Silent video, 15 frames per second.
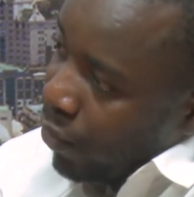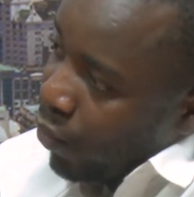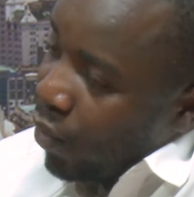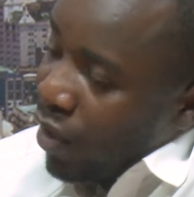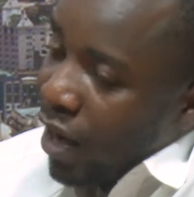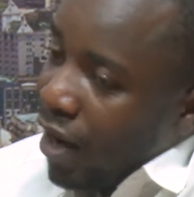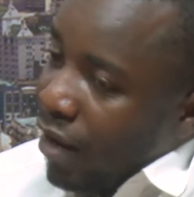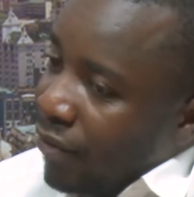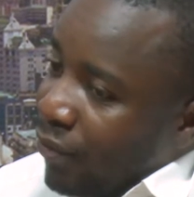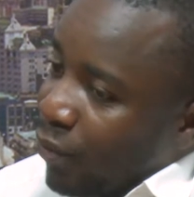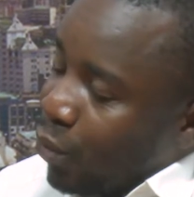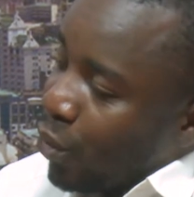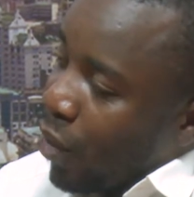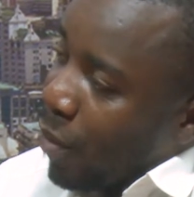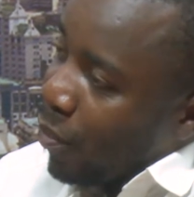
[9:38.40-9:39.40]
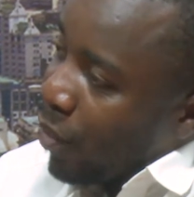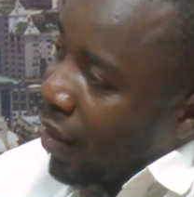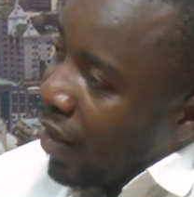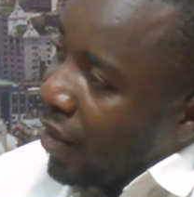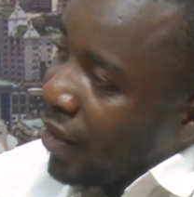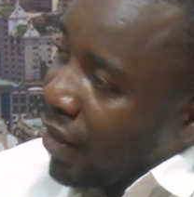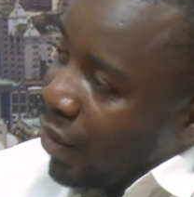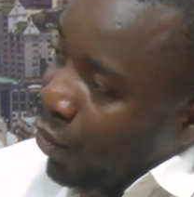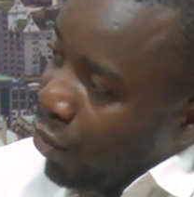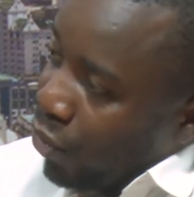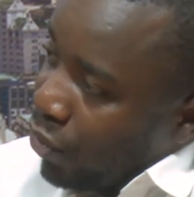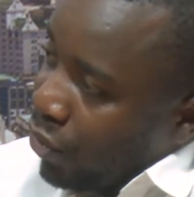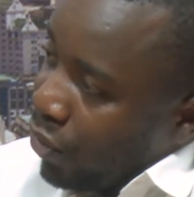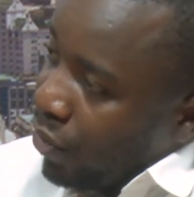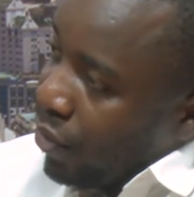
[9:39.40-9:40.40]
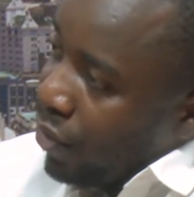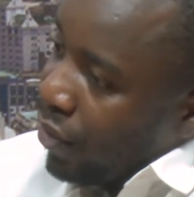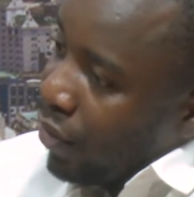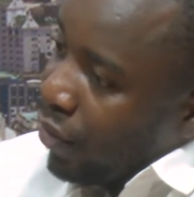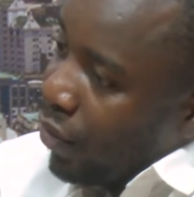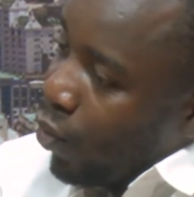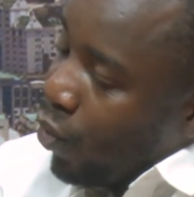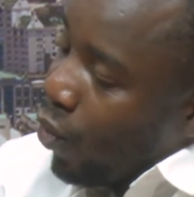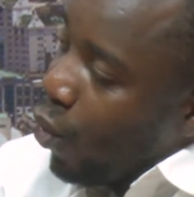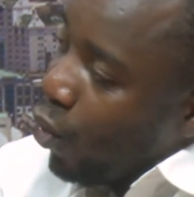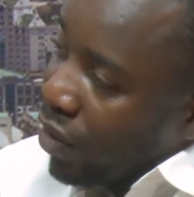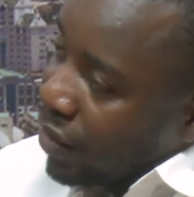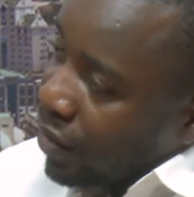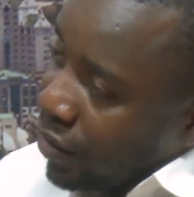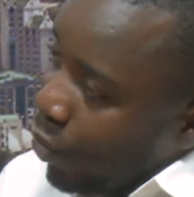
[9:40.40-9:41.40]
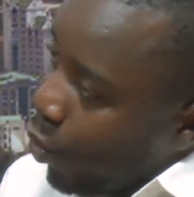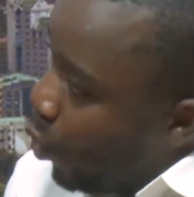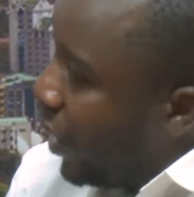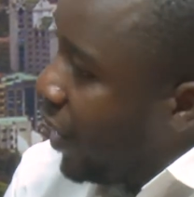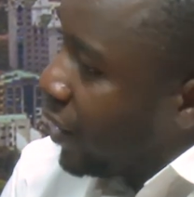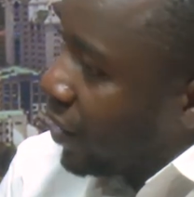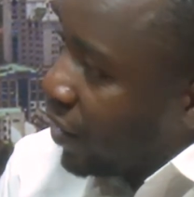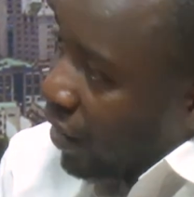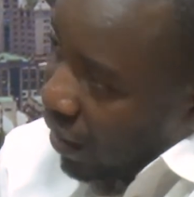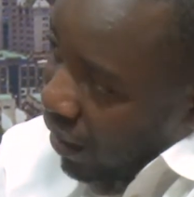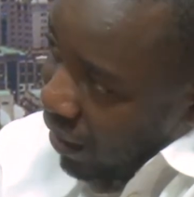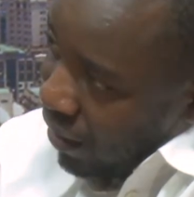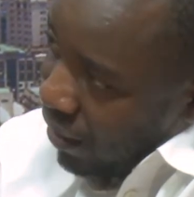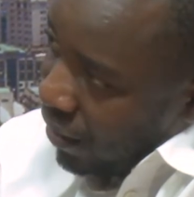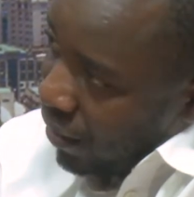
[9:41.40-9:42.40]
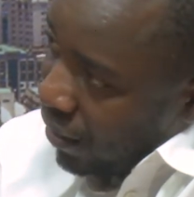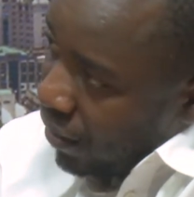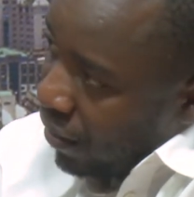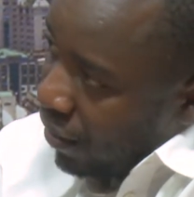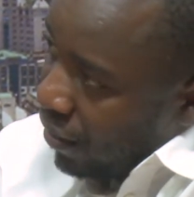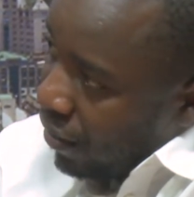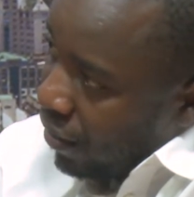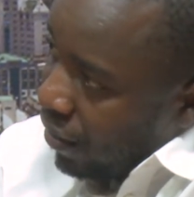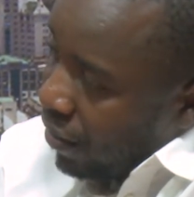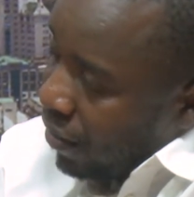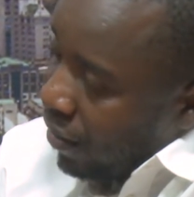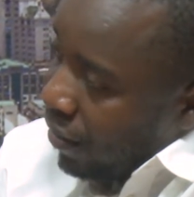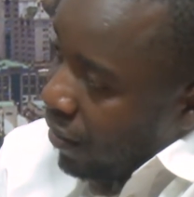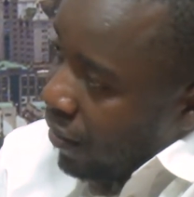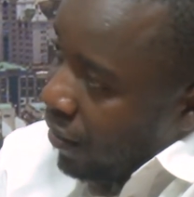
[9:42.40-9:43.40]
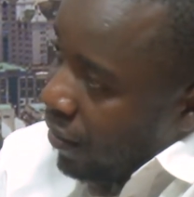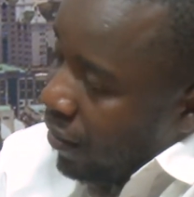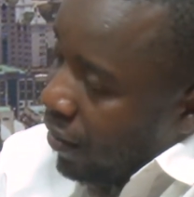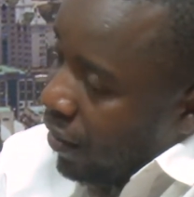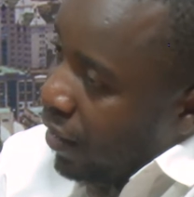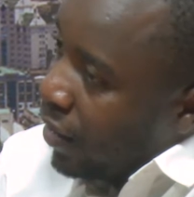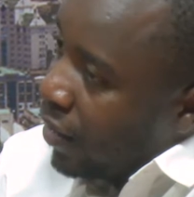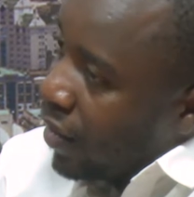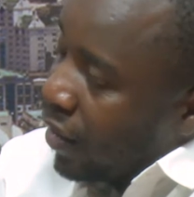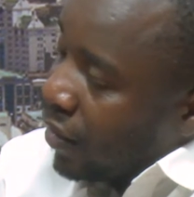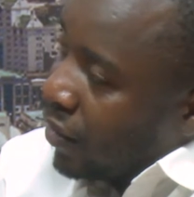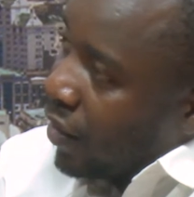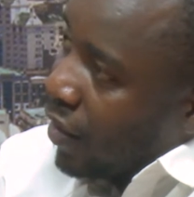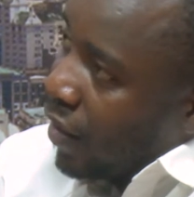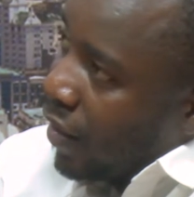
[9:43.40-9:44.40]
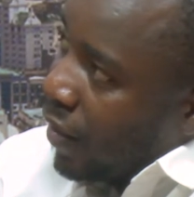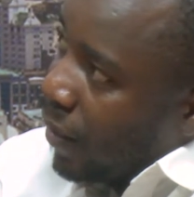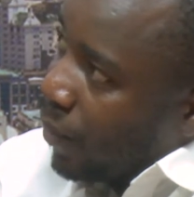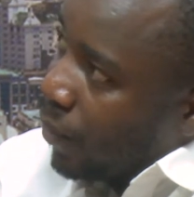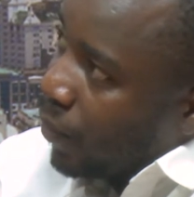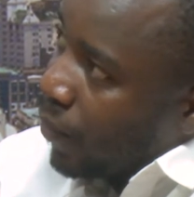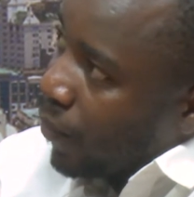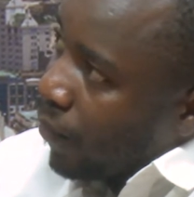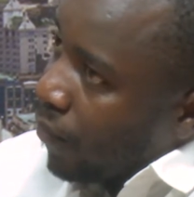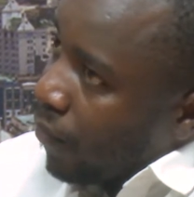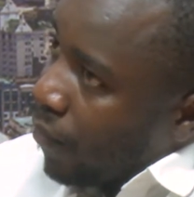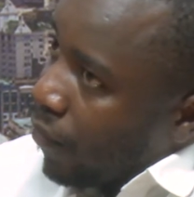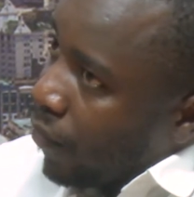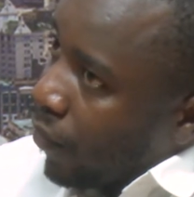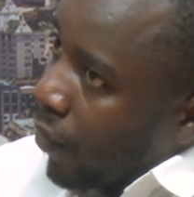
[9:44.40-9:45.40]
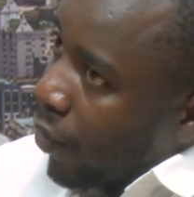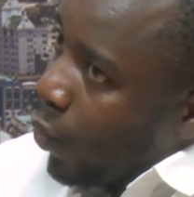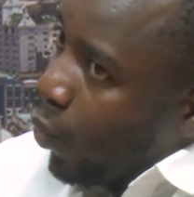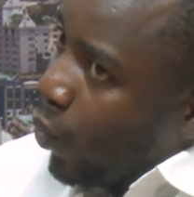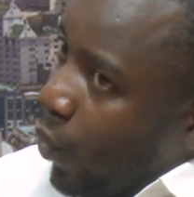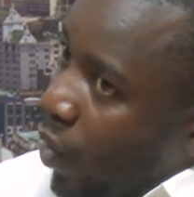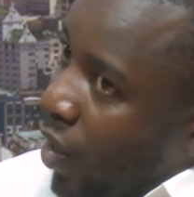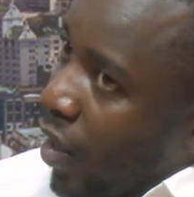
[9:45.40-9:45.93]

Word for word: We have to apply the law mm-hmm. holistically. Mm-hmm. In that we